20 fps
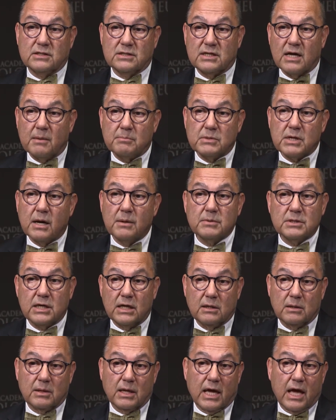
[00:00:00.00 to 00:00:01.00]
Sometimes
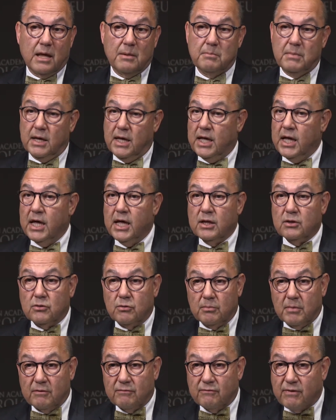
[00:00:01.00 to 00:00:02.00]
it can be
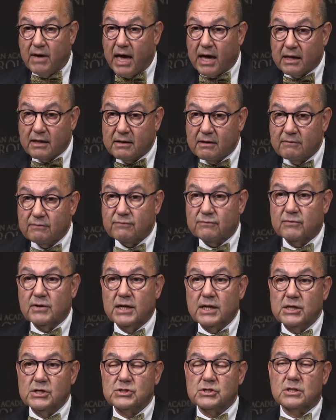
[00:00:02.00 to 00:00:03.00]
tumefactive
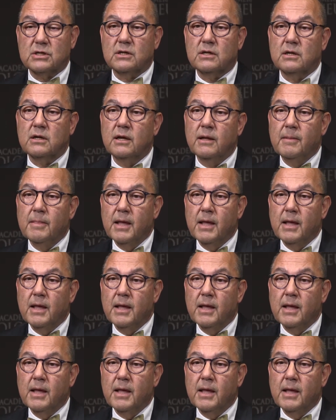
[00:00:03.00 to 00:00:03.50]
lesion,